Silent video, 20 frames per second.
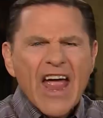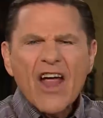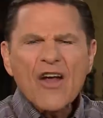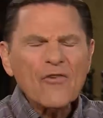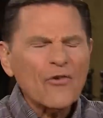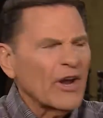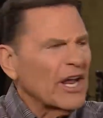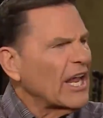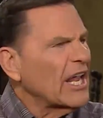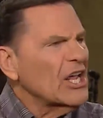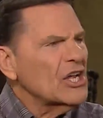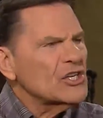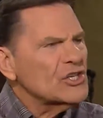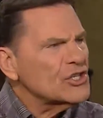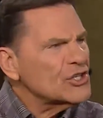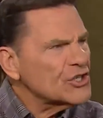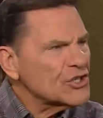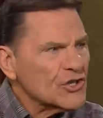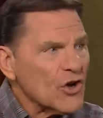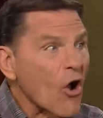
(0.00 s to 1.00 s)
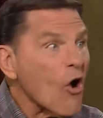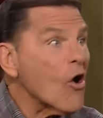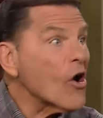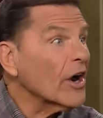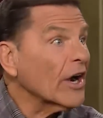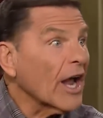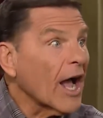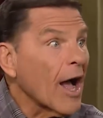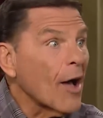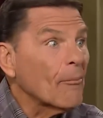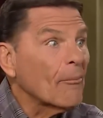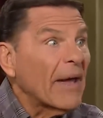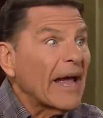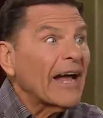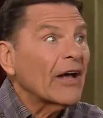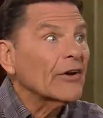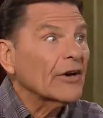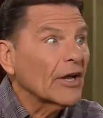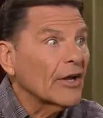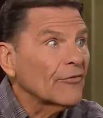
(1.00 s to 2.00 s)
very short
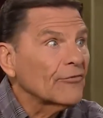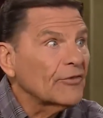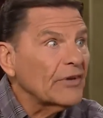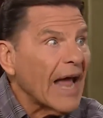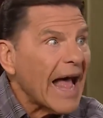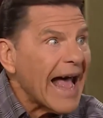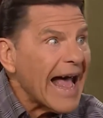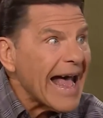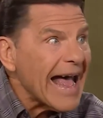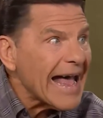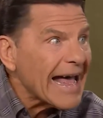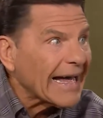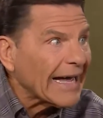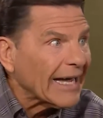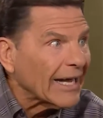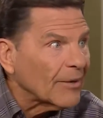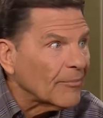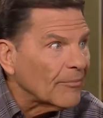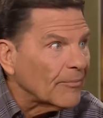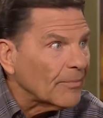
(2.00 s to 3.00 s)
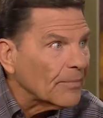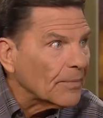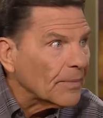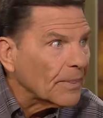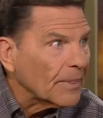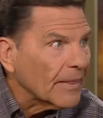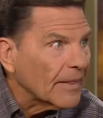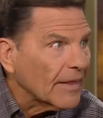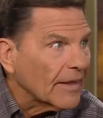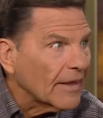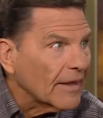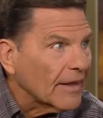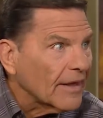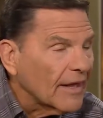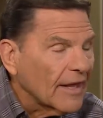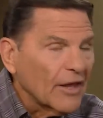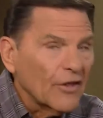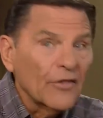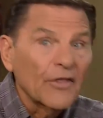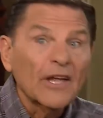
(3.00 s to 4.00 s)
amount of time,
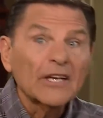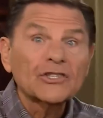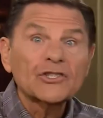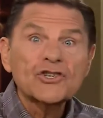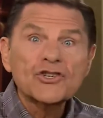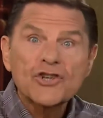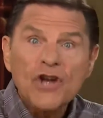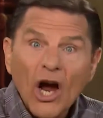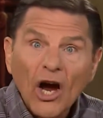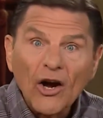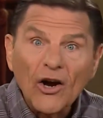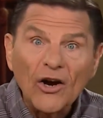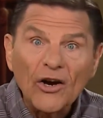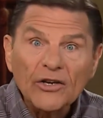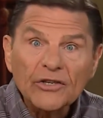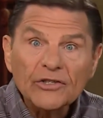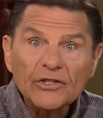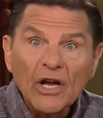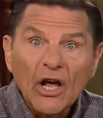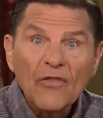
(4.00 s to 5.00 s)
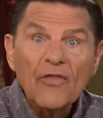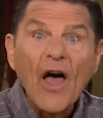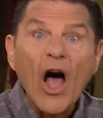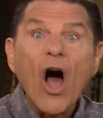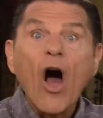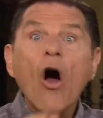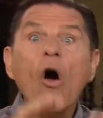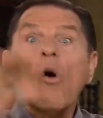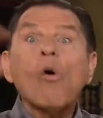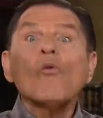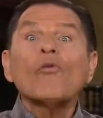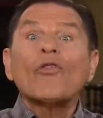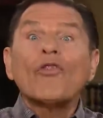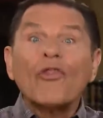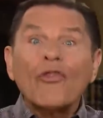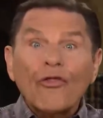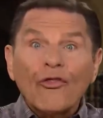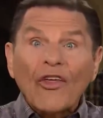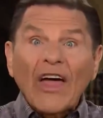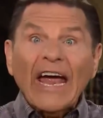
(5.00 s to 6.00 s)
the church, the whole
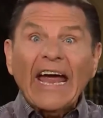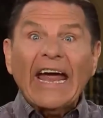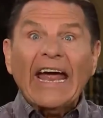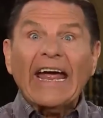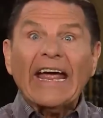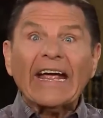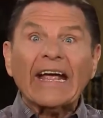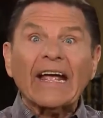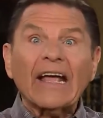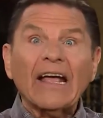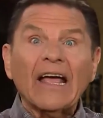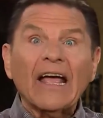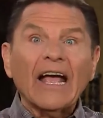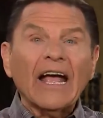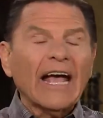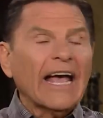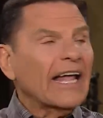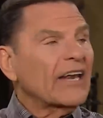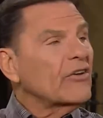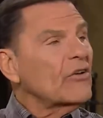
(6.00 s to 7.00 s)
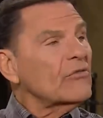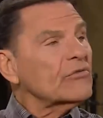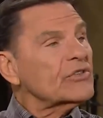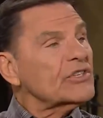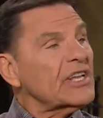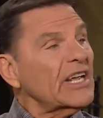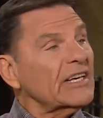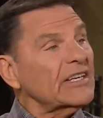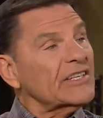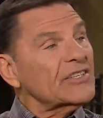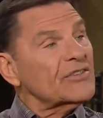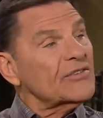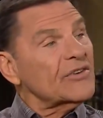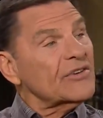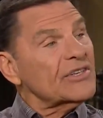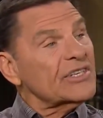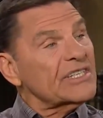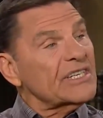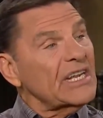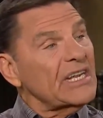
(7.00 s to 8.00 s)
thing, had no sickness nor
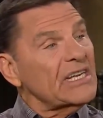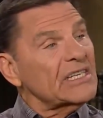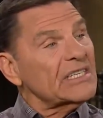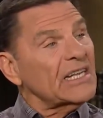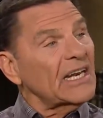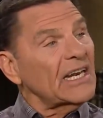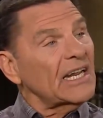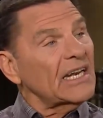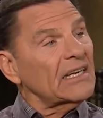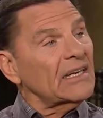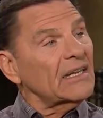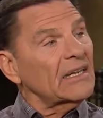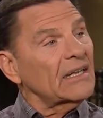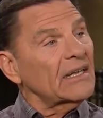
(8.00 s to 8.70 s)
disease in it